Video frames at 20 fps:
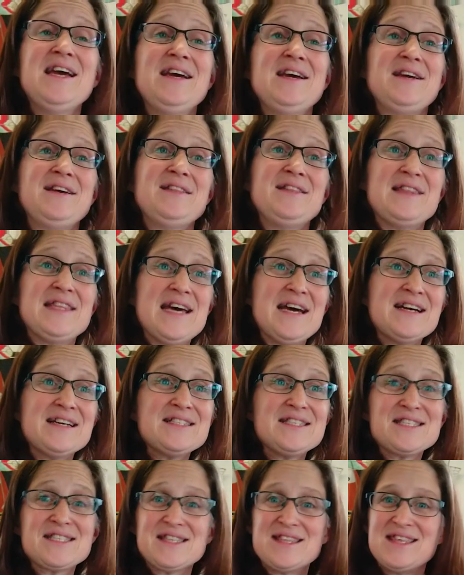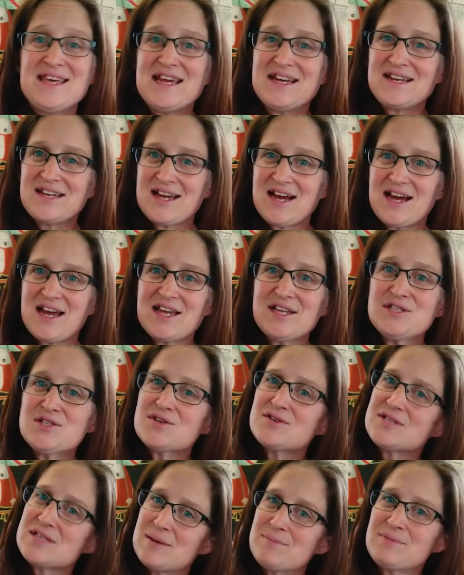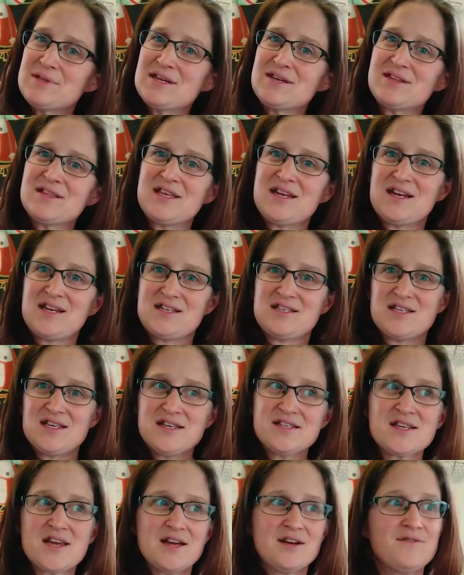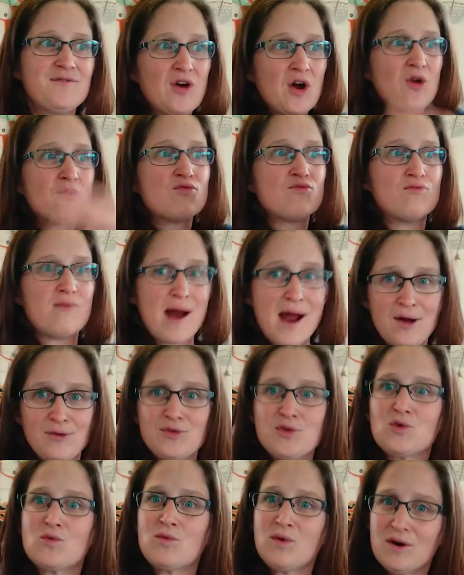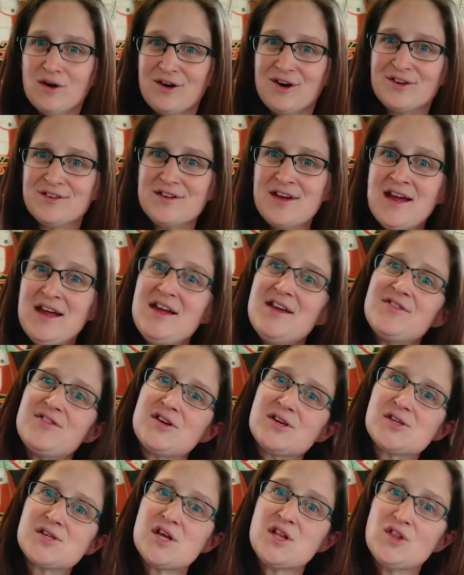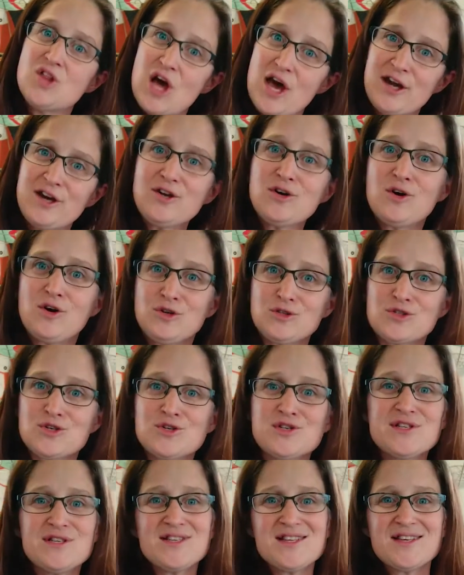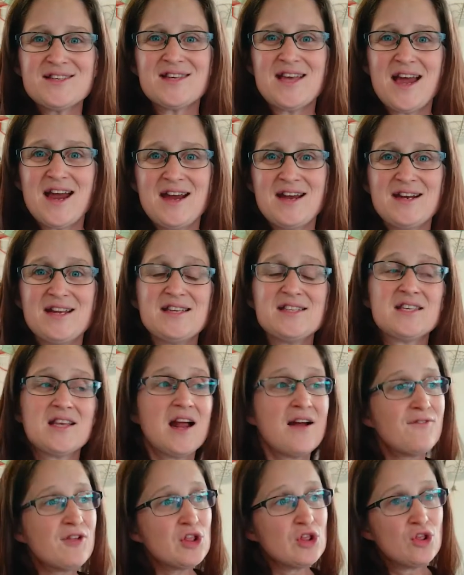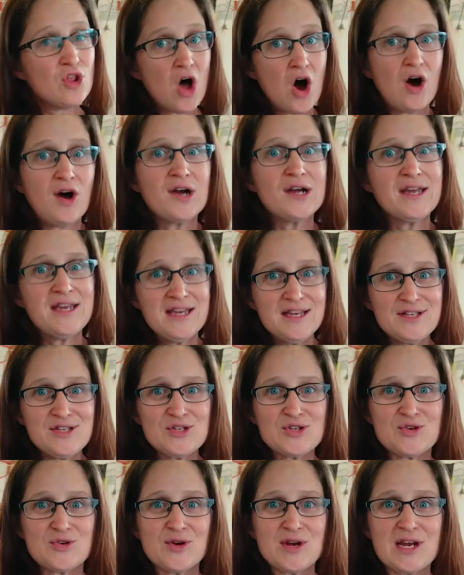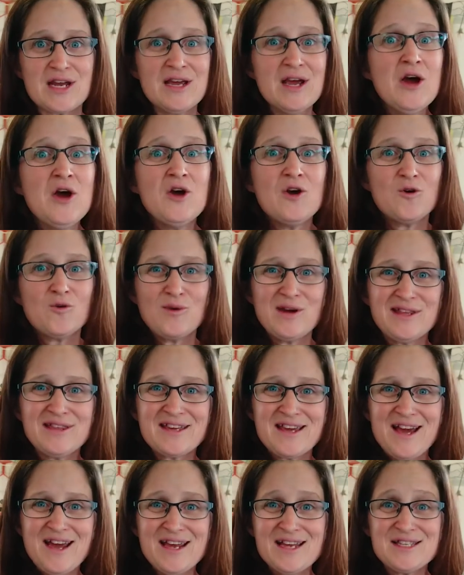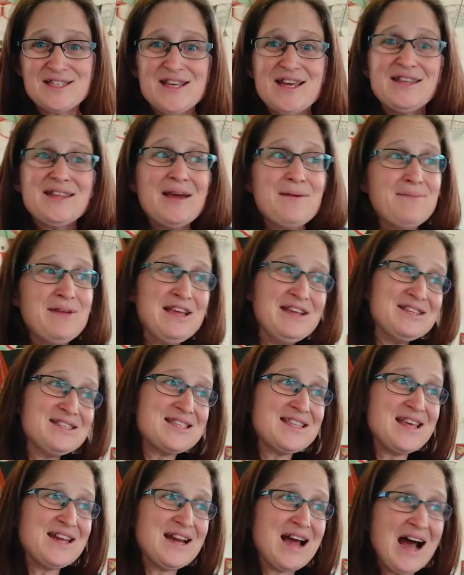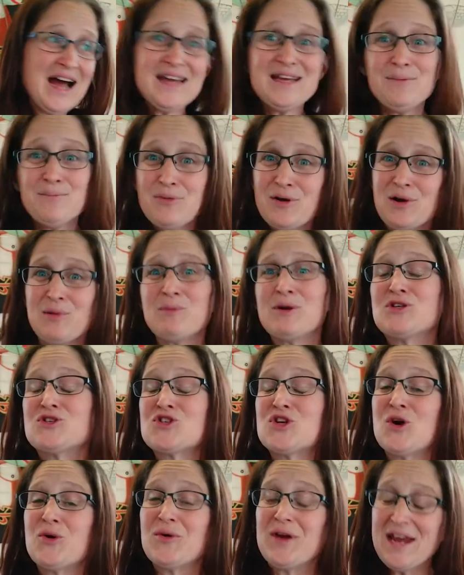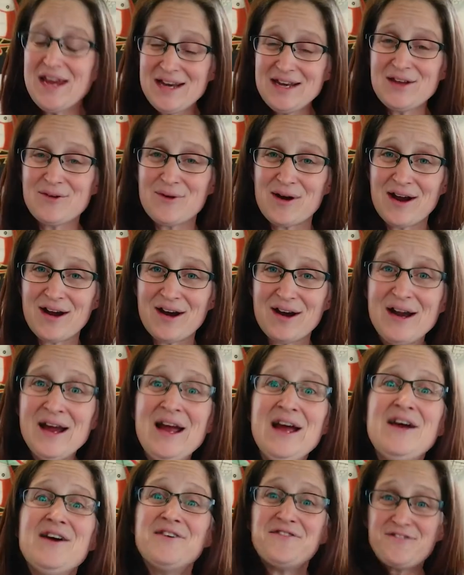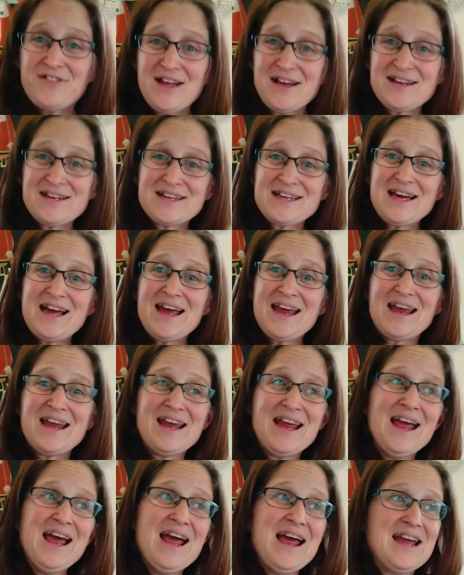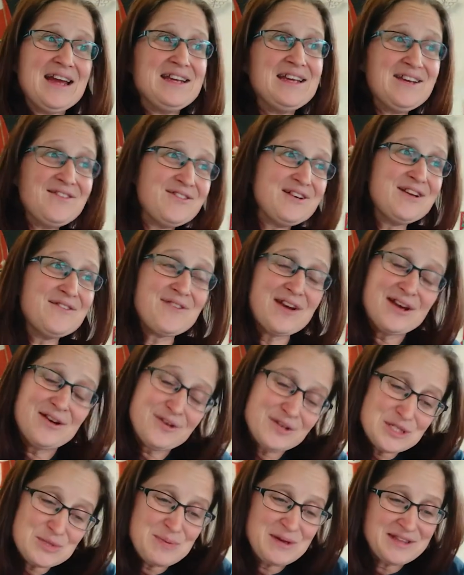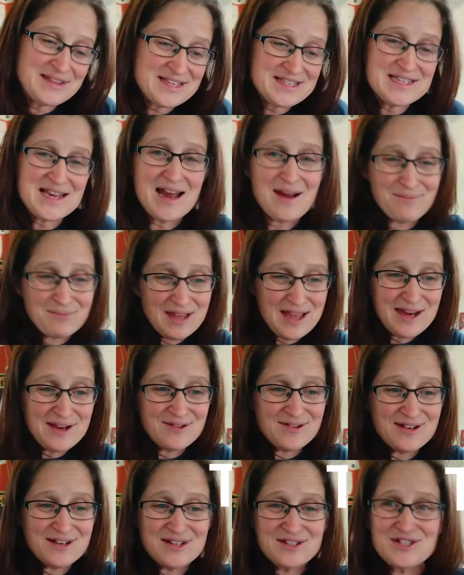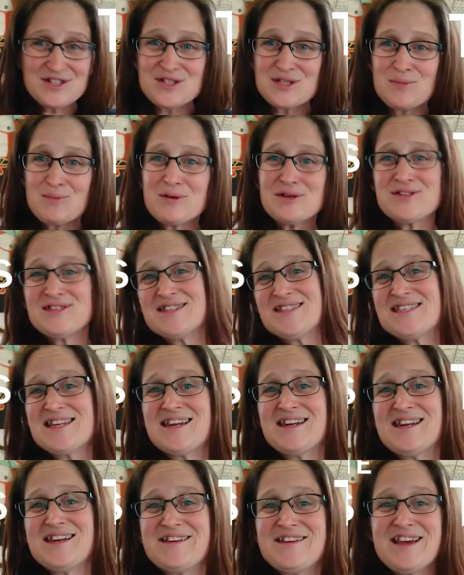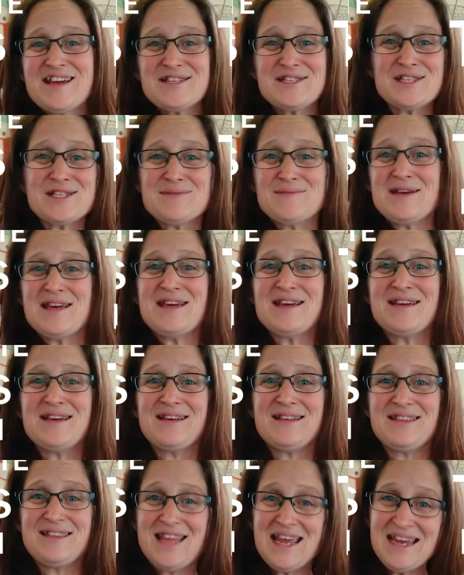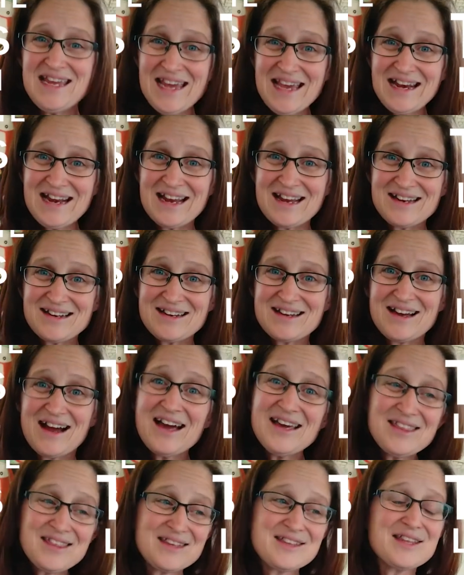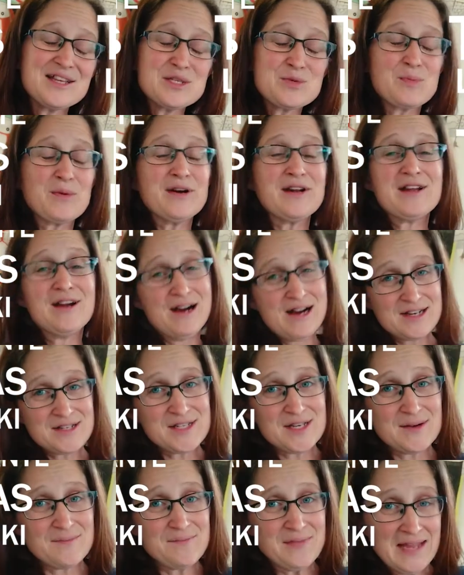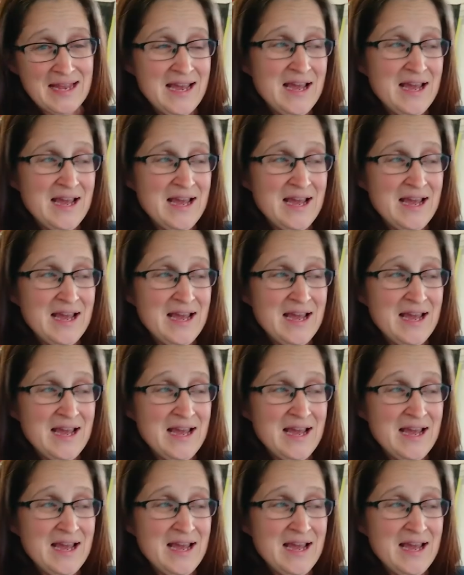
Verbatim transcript: And that's that kites are something that exists kind of around the world. There's a lot of cultures and societies that have a long history with kites, and that means that I can pretty much go anywhere, fly a kite, and even if I don't speak the same language as the person standing next to me, they get it. I think that's pretty awesome.